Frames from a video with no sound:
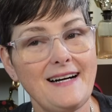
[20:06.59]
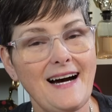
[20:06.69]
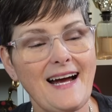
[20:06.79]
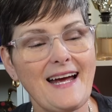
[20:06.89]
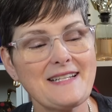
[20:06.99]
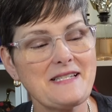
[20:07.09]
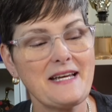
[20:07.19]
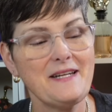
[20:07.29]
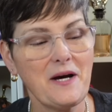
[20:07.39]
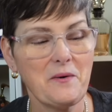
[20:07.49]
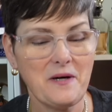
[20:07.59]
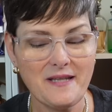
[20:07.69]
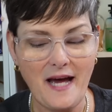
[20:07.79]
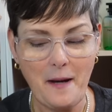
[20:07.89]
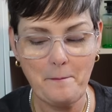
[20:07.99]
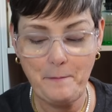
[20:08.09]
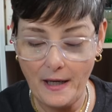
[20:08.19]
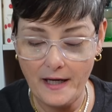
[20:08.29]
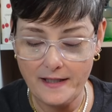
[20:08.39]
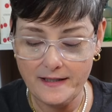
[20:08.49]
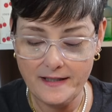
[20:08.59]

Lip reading: I gotta say no on that. But